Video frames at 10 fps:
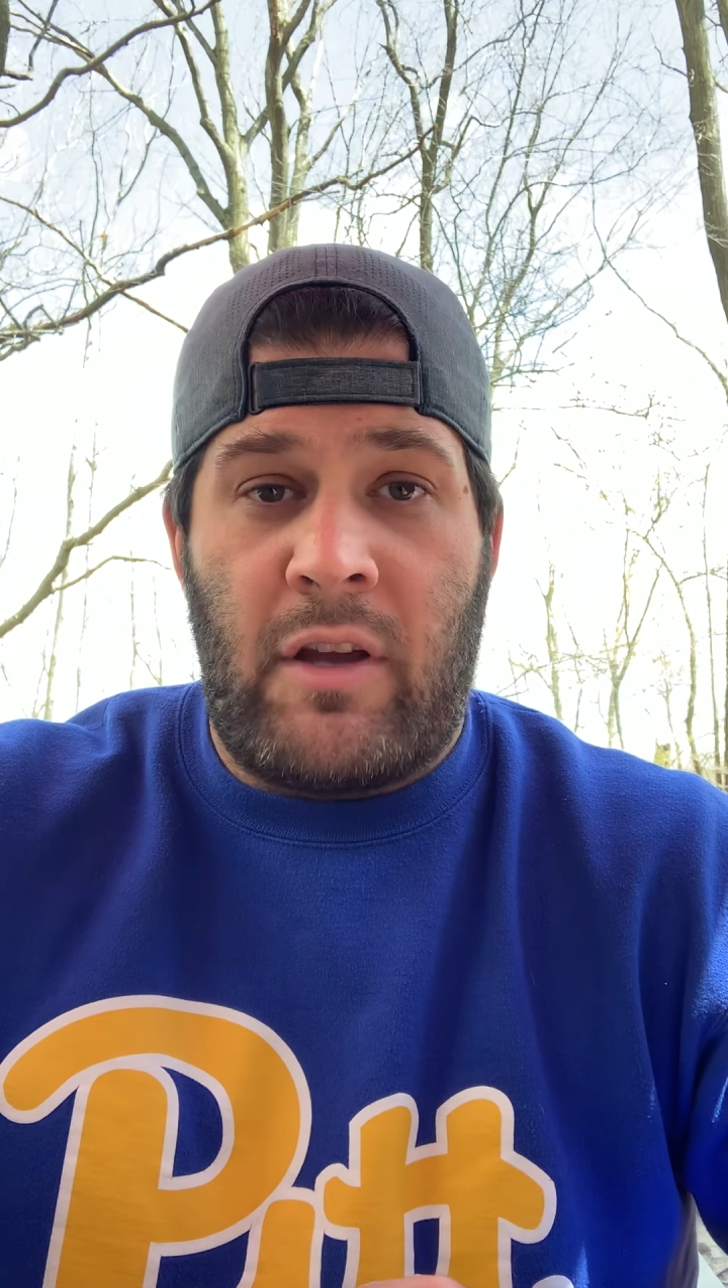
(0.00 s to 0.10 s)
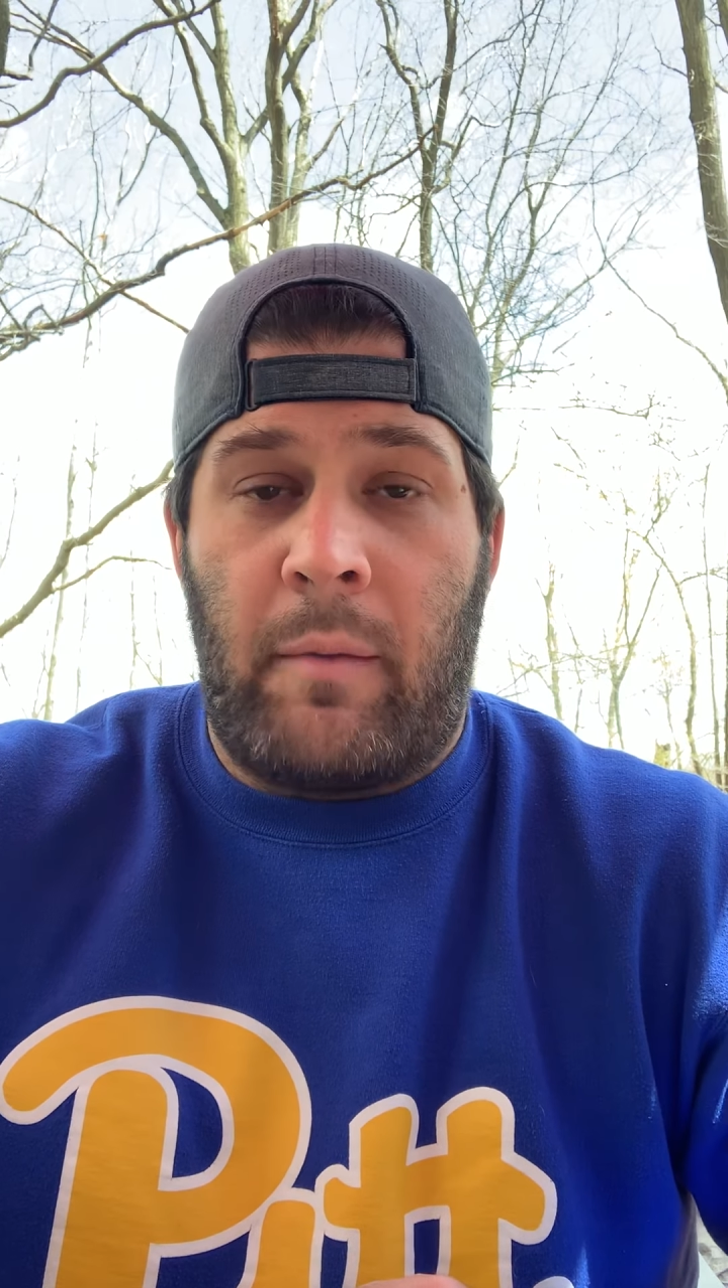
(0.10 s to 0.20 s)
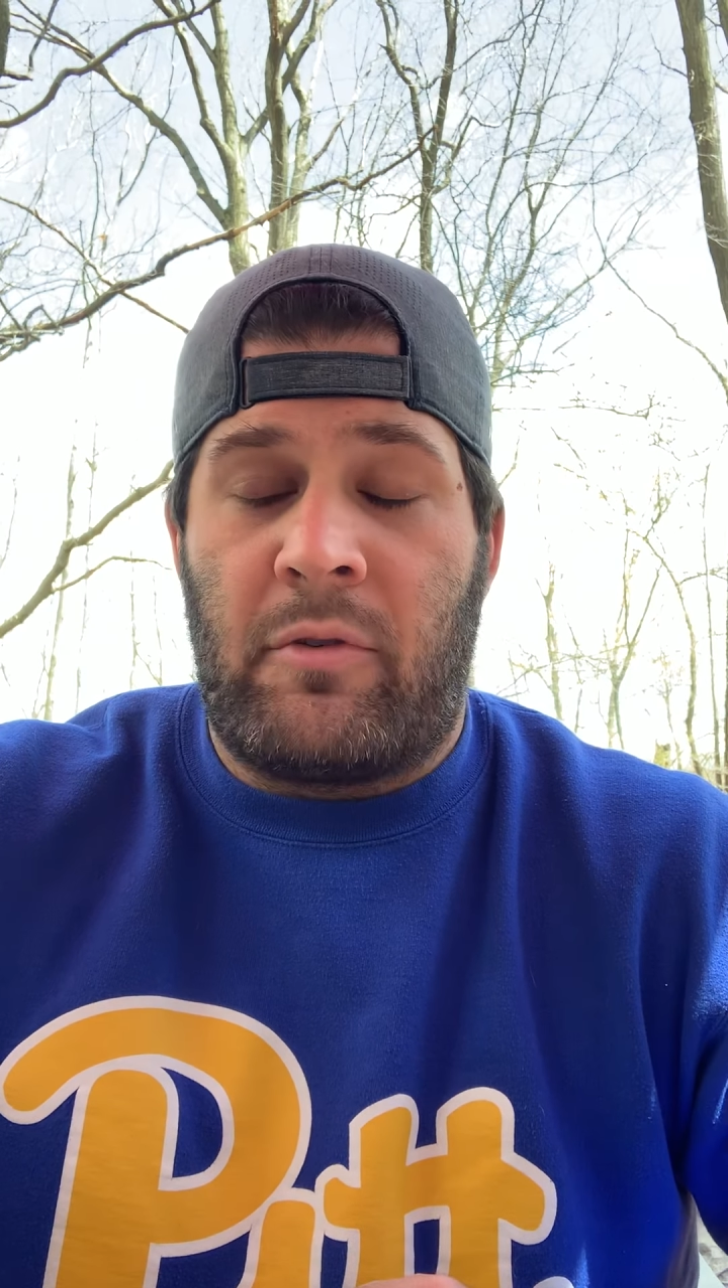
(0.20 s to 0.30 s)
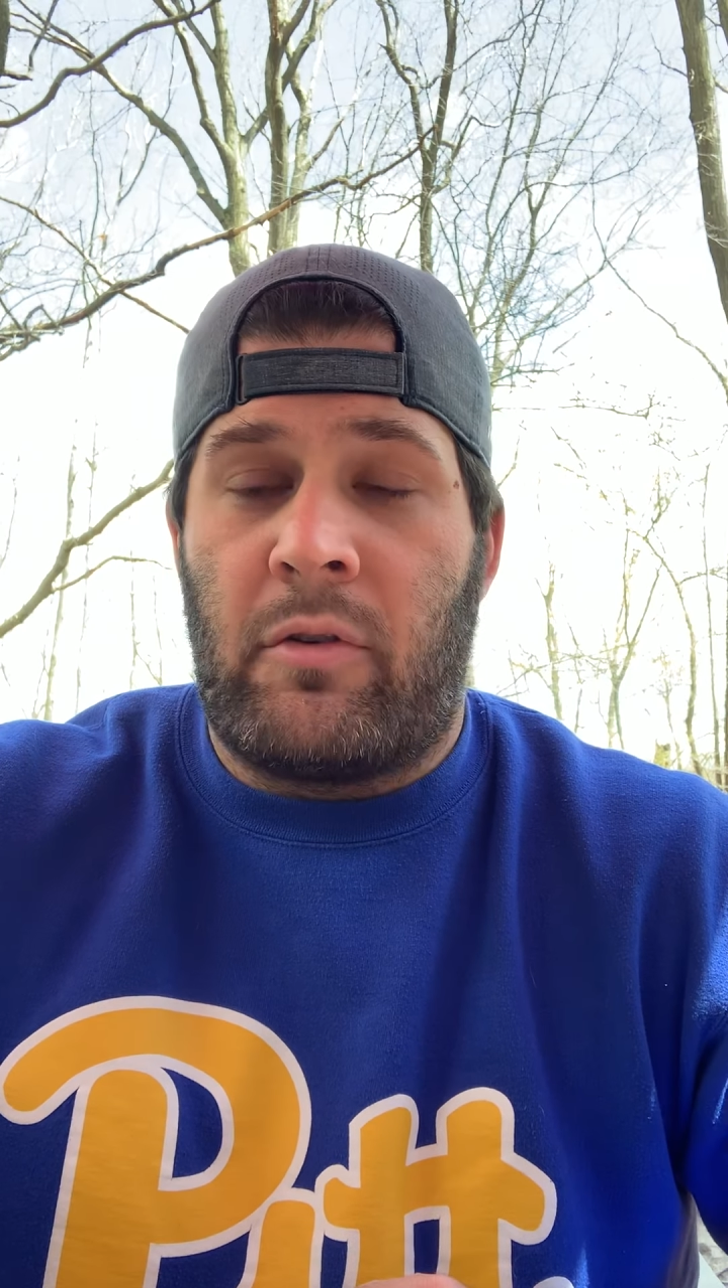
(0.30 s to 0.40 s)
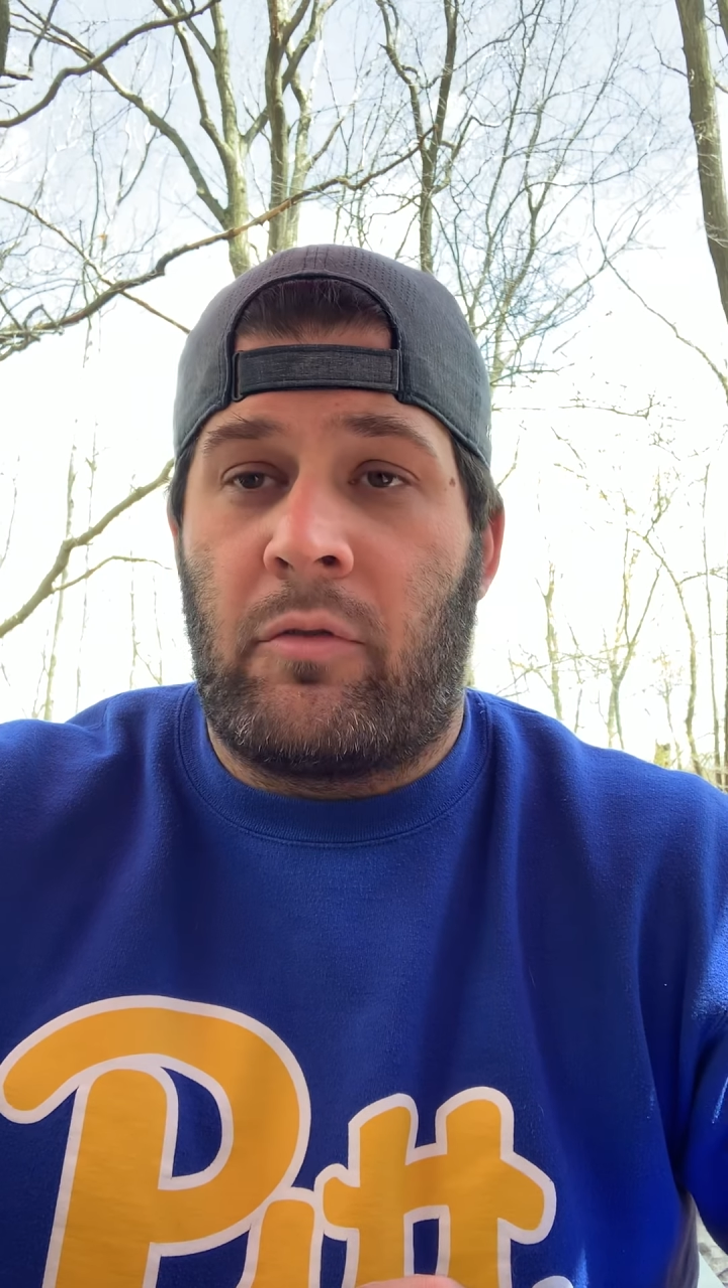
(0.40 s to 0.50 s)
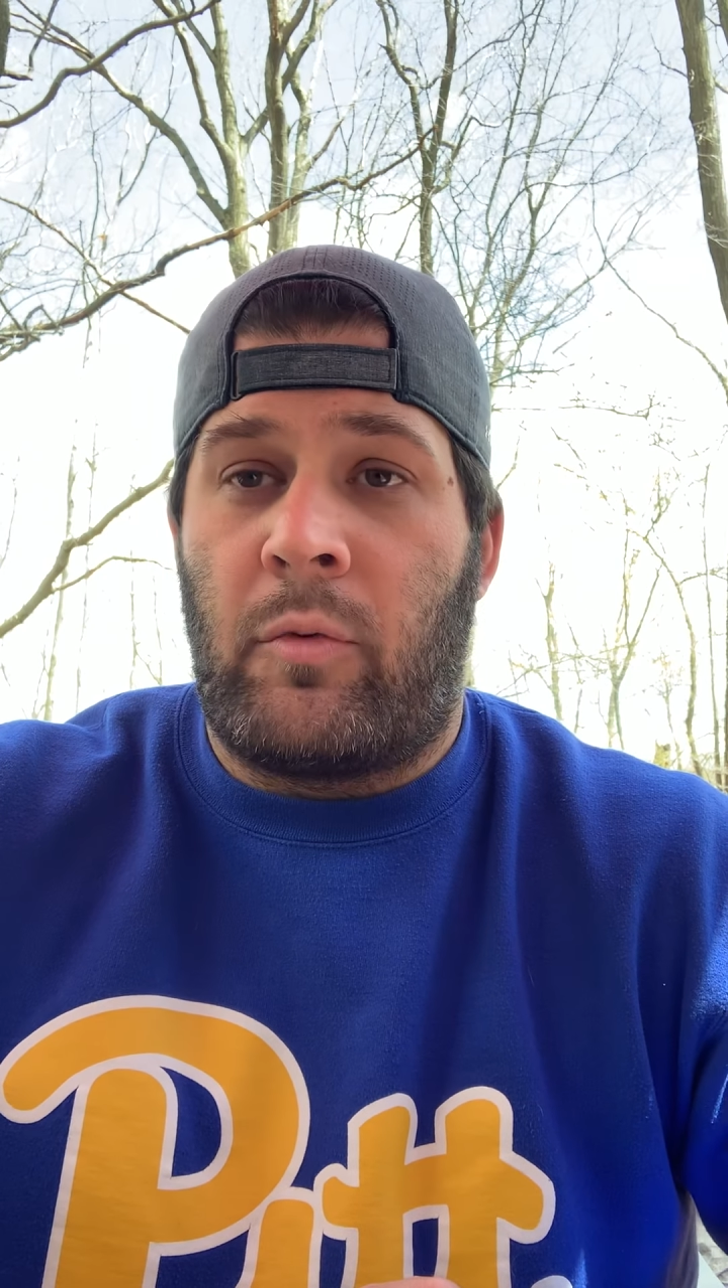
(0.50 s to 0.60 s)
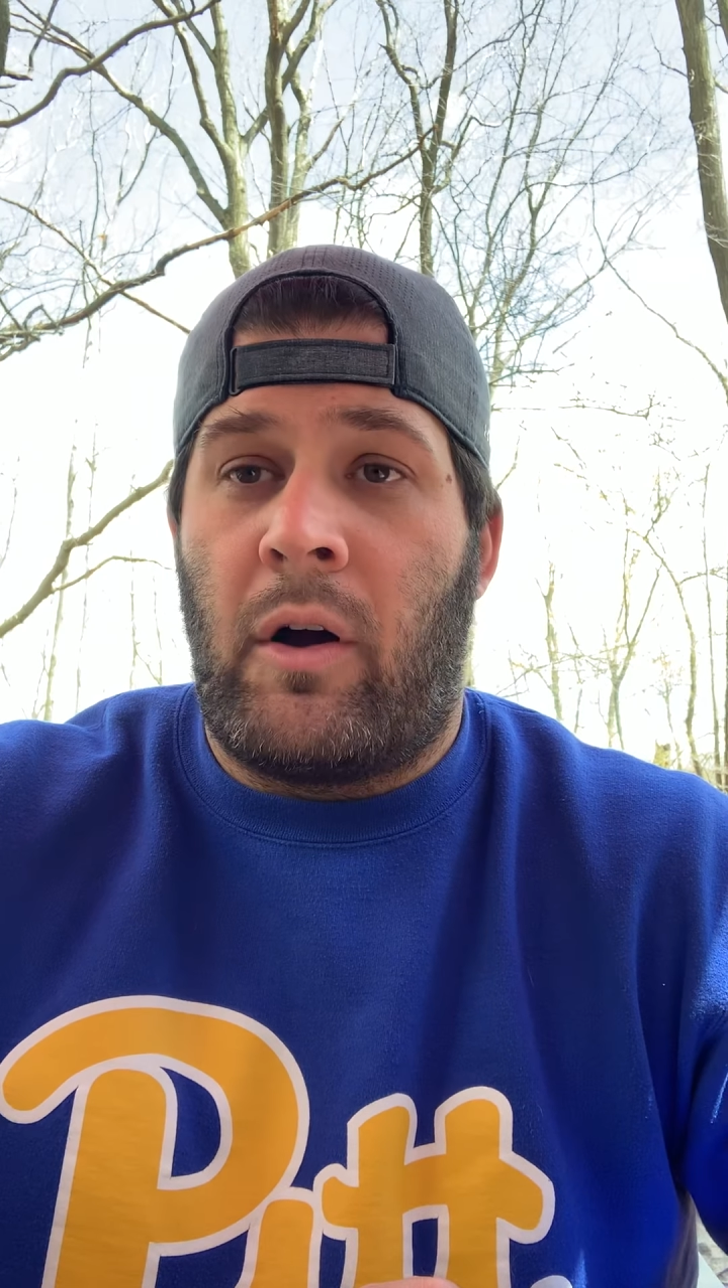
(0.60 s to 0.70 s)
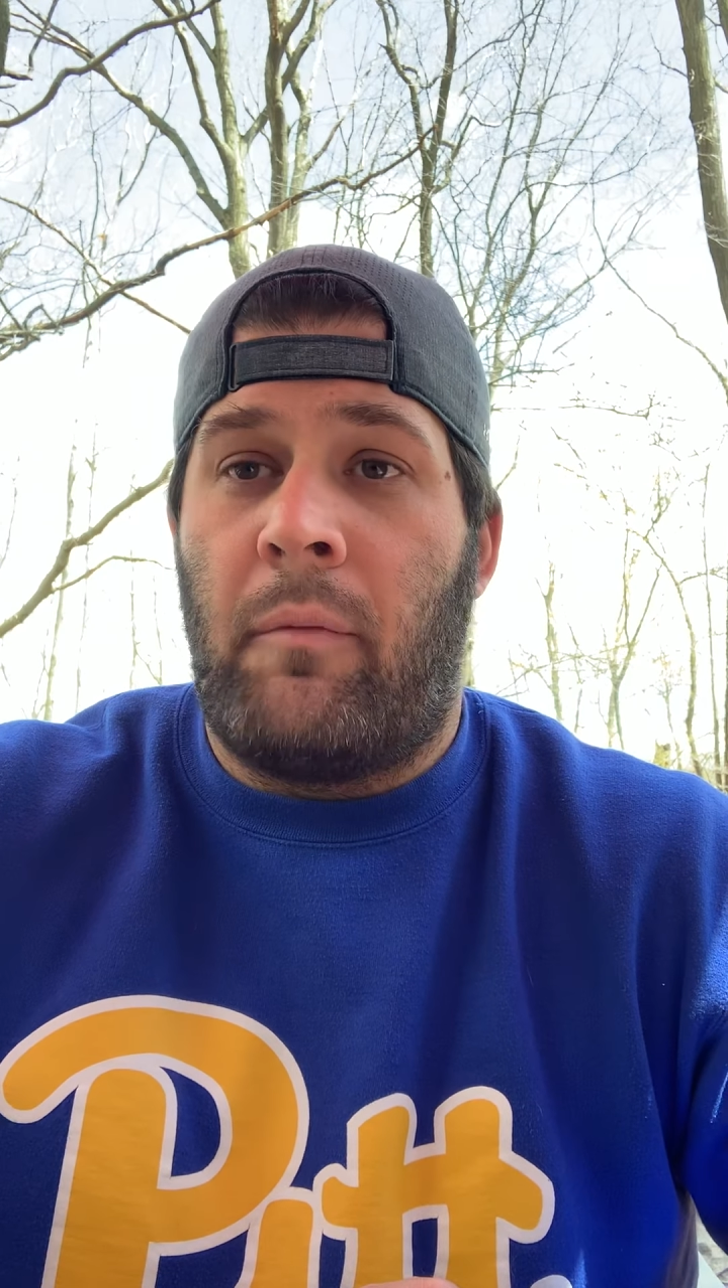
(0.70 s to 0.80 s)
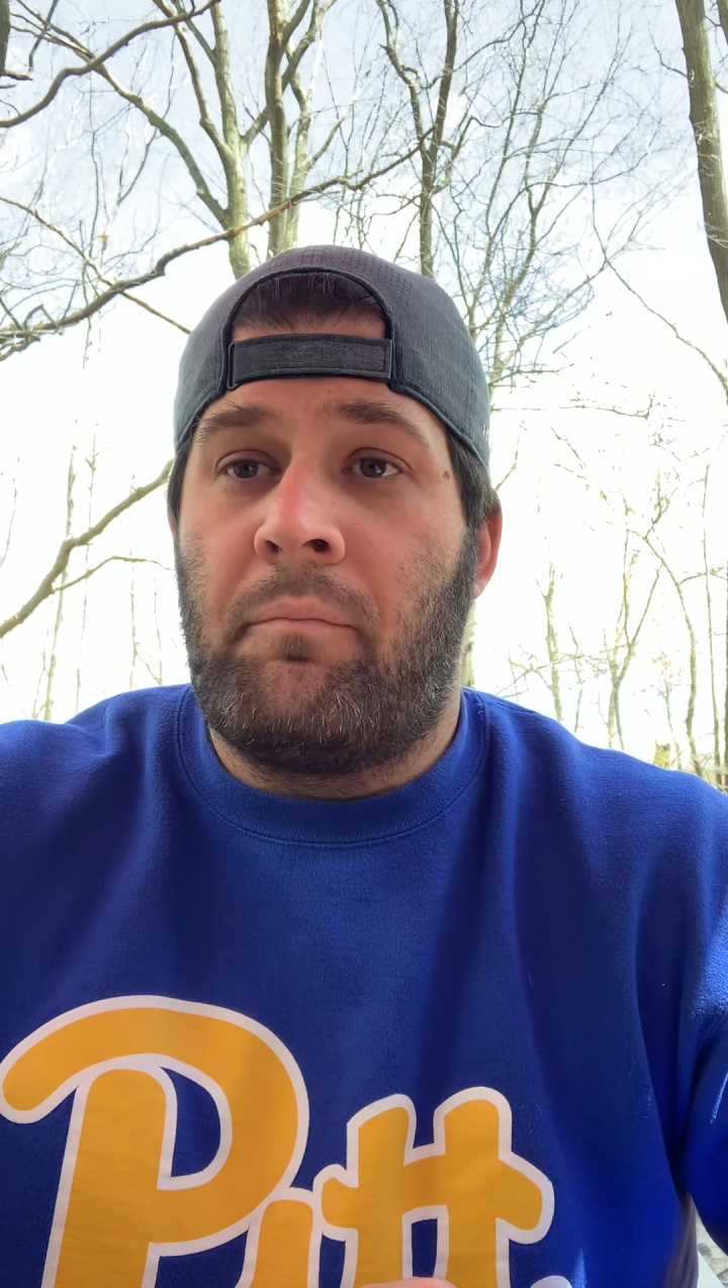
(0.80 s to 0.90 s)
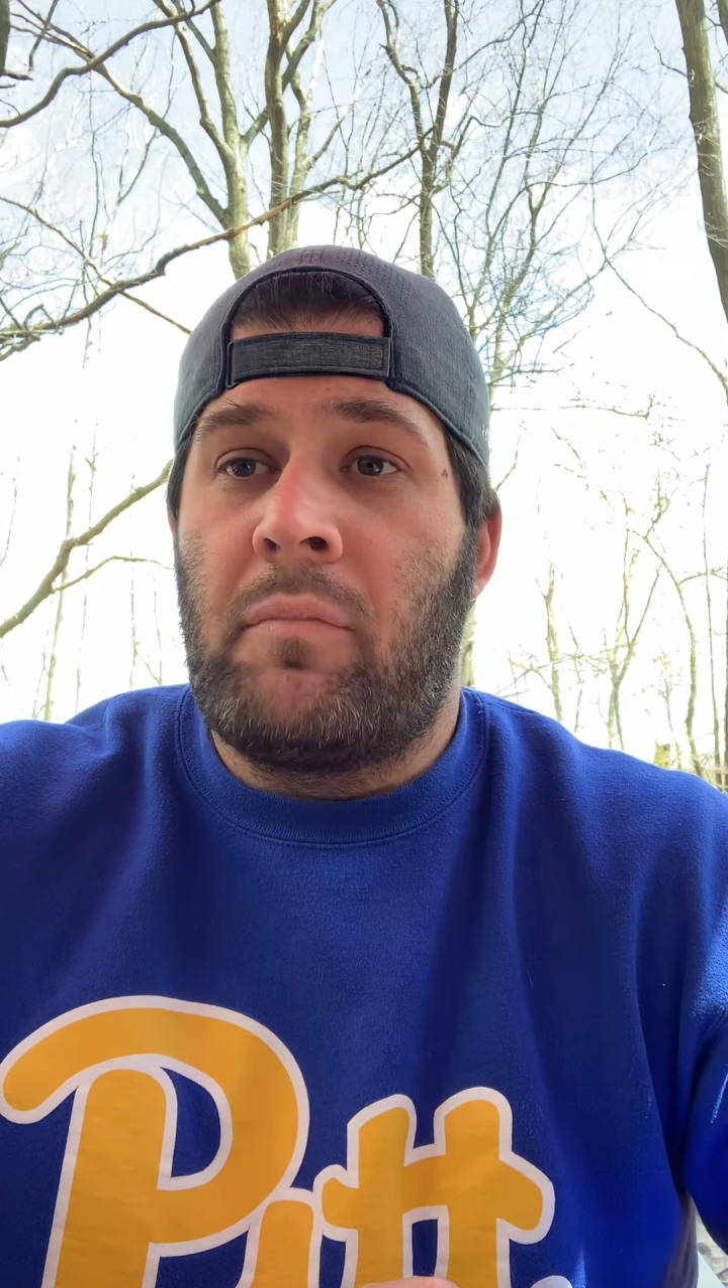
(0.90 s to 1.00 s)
chapter as well.